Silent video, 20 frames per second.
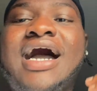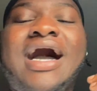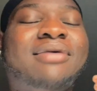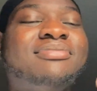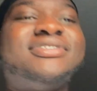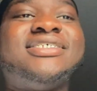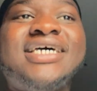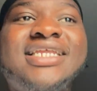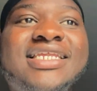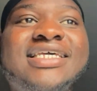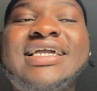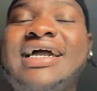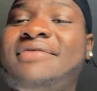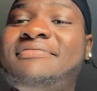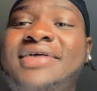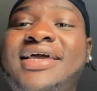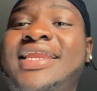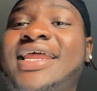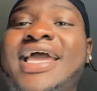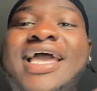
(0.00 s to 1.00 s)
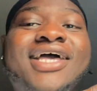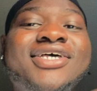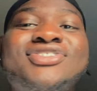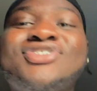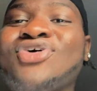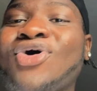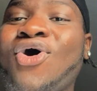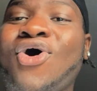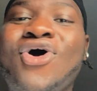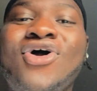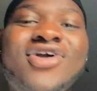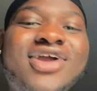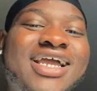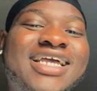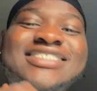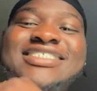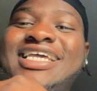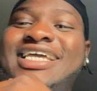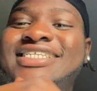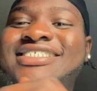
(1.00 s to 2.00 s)
I'm telling y'all, man, SR
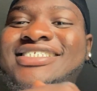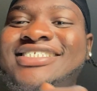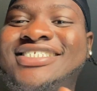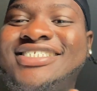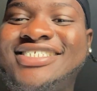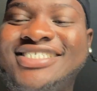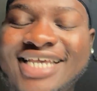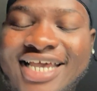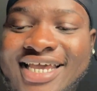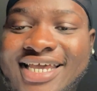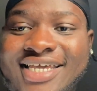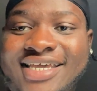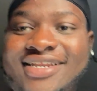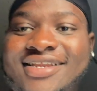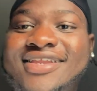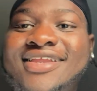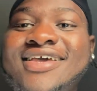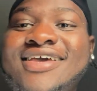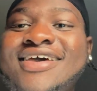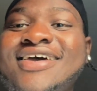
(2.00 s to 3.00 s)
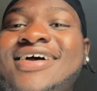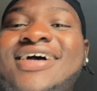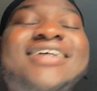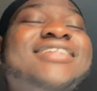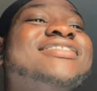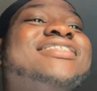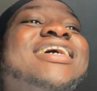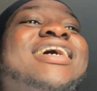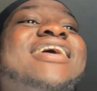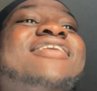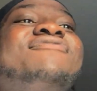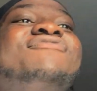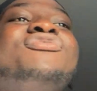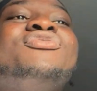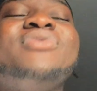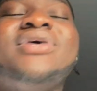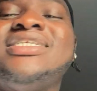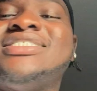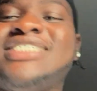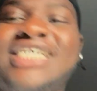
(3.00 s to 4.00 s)
is insane the
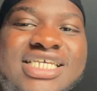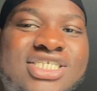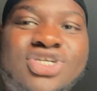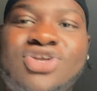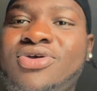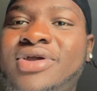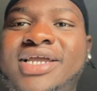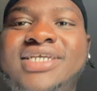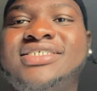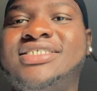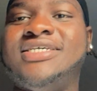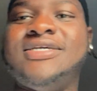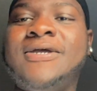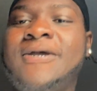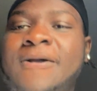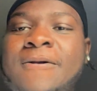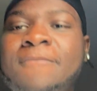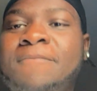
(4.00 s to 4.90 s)
influence is crazy.